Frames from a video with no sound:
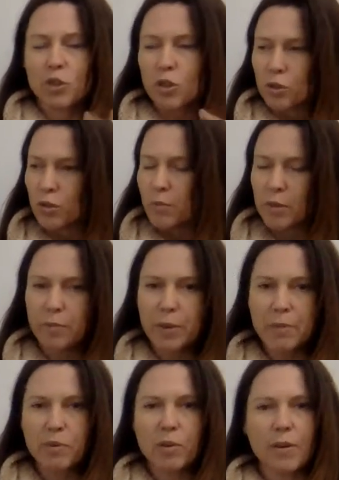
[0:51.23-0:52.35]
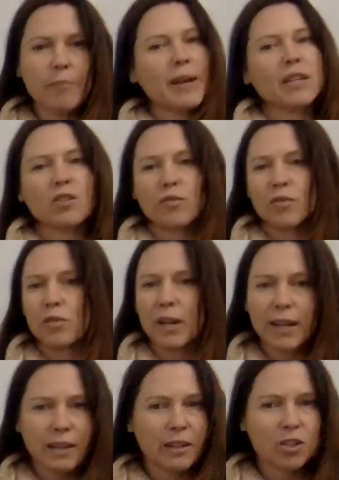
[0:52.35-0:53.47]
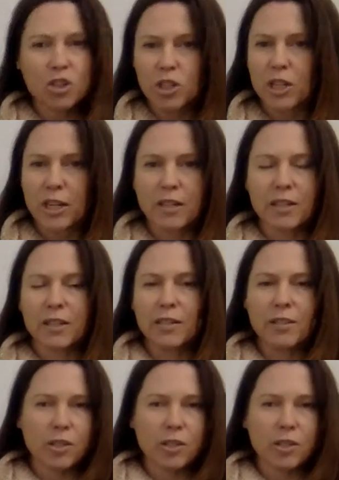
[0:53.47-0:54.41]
two groups of people are matched for age, gender,